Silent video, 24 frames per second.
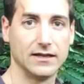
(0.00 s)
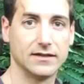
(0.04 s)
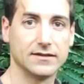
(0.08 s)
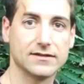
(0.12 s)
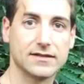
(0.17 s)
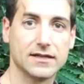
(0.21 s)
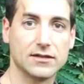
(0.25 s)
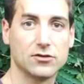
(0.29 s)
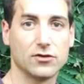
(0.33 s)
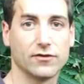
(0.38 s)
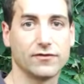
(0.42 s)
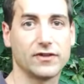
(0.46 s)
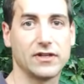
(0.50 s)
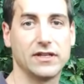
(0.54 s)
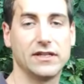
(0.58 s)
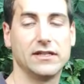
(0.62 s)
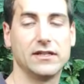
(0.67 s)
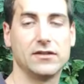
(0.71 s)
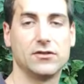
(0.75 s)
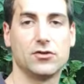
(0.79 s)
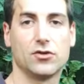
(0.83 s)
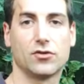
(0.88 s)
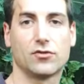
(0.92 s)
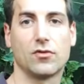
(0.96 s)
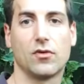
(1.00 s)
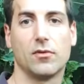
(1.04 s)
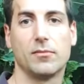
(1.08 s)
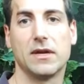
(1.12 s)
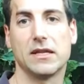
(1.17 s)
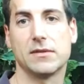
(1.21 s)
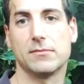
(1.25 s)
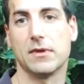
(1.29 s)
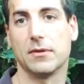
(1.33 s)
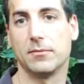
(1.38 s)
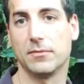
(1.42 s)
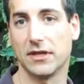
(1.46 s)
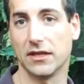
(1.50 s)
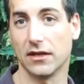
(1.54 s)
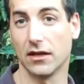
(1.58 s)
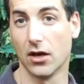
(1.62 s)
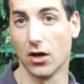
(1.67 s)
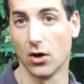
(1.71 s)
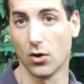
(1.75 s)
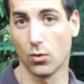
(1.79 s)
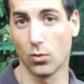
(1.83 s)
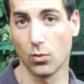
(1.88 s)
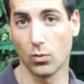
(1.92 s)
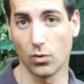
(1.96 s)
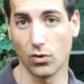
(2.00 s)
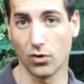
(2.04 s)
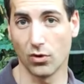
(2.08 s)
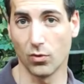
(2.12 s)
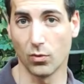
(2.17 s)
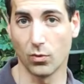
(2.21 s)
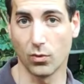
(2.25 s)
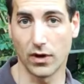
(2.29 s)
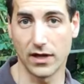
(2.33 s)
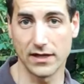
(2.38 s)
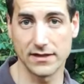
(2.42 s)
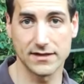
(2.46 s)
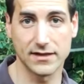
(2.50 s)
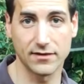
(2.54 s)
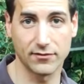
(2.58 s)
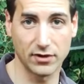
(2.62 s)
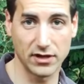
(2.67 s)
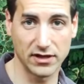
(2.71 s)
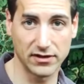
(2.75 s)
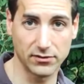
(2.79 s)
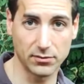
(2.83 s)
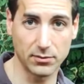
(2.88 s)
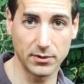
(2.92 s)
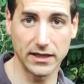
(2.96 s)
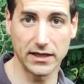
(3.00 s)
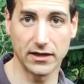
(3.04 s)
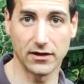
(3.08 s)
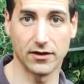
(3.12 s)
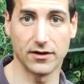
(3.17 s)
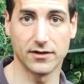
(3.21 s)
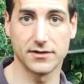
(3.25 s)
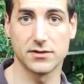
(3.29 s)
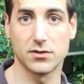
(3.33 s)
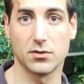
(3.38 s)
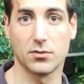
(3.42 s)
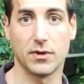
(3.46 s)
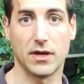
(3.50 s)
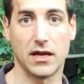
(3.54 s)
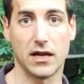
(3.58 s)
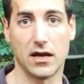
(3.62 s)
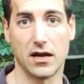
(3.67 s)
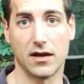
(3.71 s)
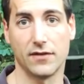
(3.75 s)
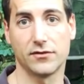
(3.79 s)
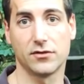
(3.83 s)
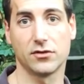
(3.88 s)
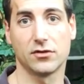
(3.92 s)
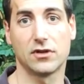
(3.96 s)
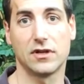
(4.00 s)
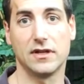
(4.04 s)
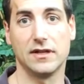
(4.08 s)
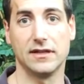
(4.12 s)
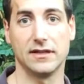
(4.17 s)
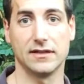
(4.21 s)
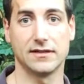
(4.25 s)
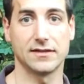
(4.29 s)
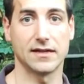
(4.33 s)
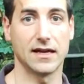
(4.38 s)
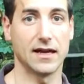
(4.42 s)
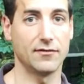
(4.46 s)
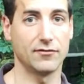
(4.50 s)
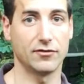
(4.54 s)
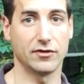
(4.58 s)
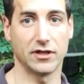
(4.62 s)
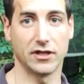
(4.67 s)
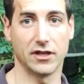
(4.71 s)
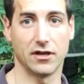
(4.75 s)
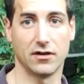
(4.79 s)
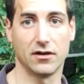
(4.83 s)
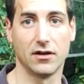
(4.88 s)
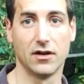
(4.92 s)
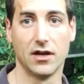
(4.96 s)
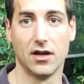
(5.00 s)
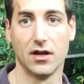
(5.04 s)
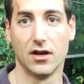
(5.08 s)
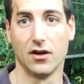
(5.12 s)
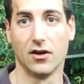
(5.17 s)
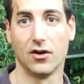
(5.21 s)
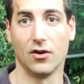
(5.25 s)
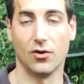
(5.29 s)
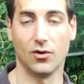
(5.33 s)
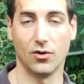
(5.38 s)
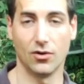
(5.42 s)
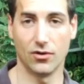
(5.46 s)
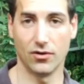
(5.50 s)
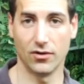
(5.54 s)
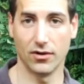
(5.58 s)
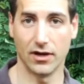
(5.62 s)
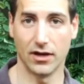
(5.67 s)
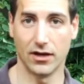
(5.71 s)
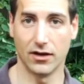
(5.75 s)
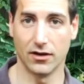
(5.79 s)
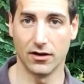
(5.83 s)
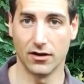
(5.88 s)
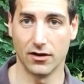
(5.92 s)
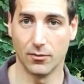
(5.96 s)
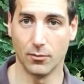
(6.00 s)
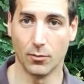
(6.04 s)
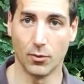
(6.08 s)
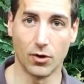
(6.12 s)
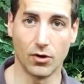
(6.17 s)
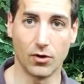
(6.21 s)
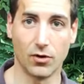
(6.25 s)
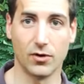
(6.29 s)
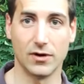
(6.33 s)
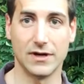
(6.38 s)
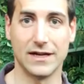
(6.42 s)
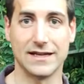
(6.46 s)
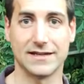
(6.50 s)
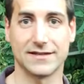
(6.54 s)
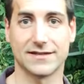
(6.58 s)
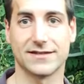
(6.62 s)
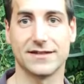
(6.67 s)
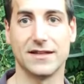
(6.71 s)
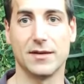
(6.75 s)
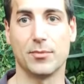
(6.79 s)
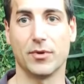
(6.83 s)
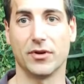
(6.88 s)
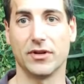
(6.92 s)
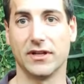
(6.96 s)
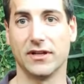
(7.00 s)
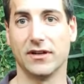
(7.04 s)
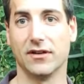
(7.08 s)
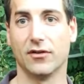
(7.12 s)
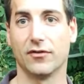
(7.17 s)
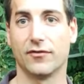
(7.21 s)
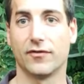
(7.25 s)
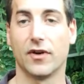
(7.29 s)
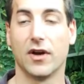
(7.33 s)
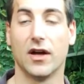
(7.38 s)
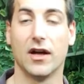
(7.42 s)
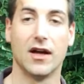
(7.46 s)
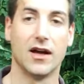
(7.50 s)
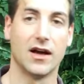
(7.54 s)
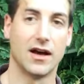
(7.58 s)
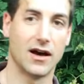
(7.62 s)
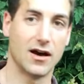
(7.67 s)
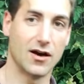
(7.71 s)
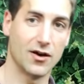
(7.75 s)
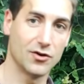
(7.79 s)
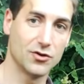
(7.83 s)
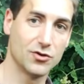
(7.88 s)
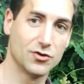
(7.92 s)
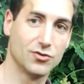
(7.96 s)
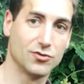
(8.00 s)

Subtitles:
Instead of cleaning your grow bed maybe once every 3 years, you will have to clean it every year, or more or less, depending on how